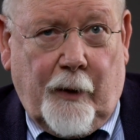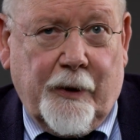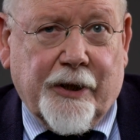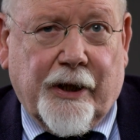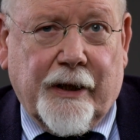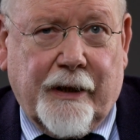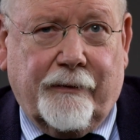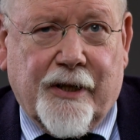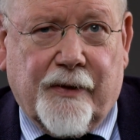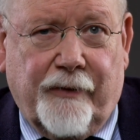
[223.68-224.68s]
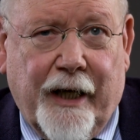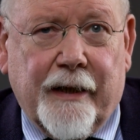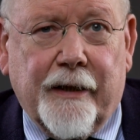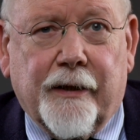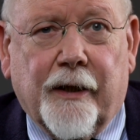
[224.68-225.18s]
which can give us
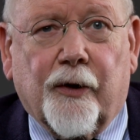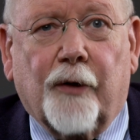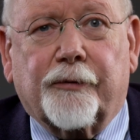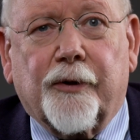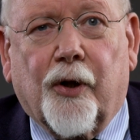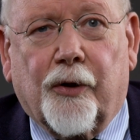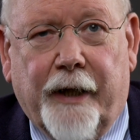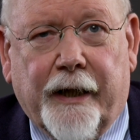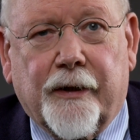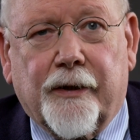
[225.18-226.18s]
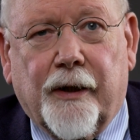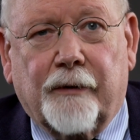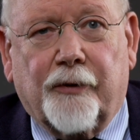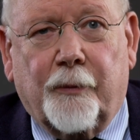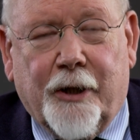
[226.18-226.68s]
valid and often correct
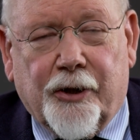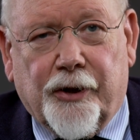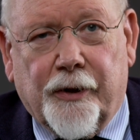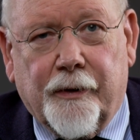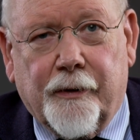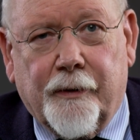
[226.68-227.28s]
information.